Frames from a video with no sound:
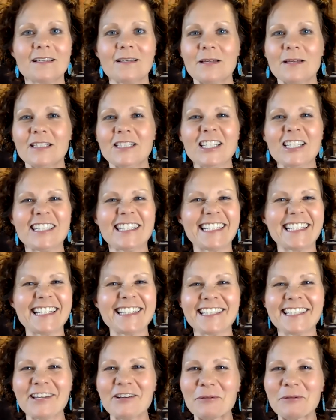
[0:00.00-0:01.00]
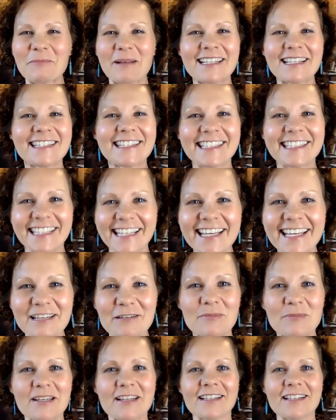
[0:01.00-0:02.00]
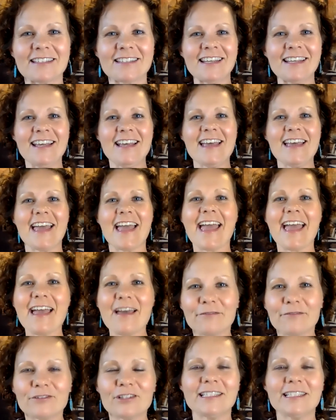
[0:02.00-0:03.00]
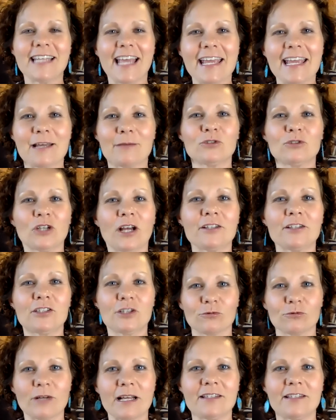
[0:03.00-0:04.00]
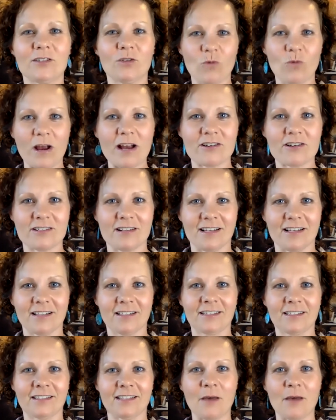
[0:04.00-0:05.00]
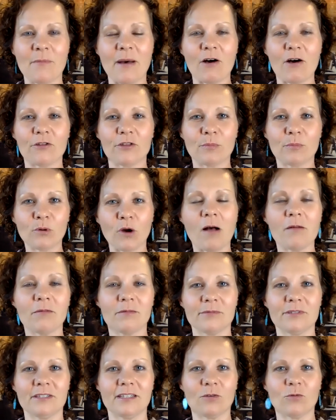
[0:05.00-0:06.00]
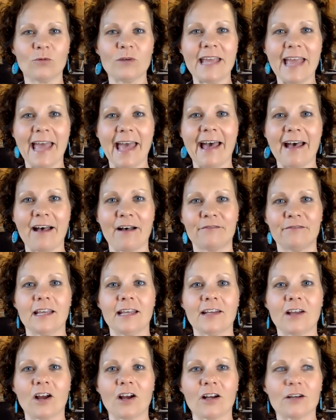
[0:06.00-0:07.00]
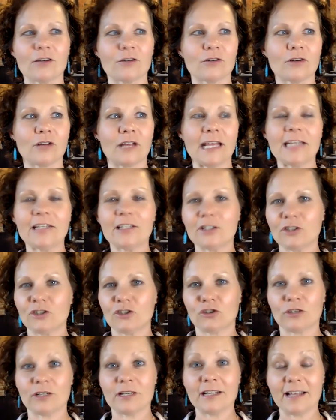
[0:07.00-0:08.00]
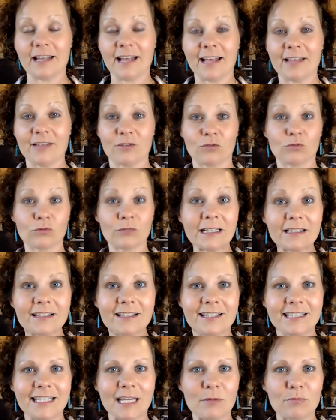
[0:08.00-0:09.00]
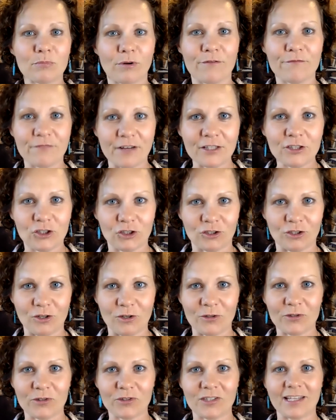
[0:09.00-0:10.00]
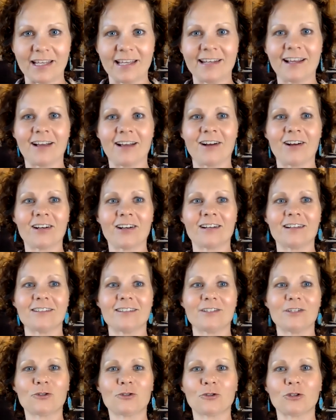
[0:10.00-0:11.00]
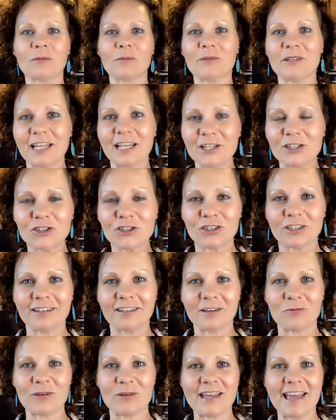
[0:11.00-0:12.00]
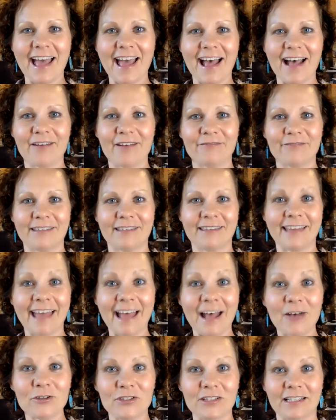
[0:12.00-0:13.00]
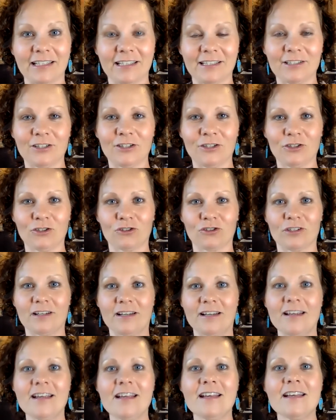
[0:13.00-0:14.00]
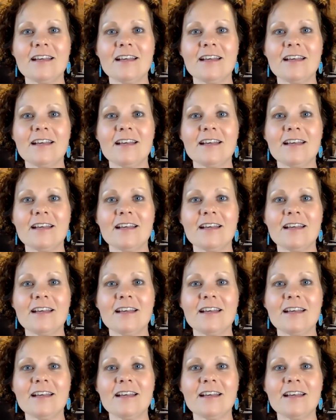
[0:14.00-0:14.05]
it just gets under my skin because every day I'm trying to raise awareness about the problems that we have in our industry as real estate professionals, in our discrimination that we have in the housing industry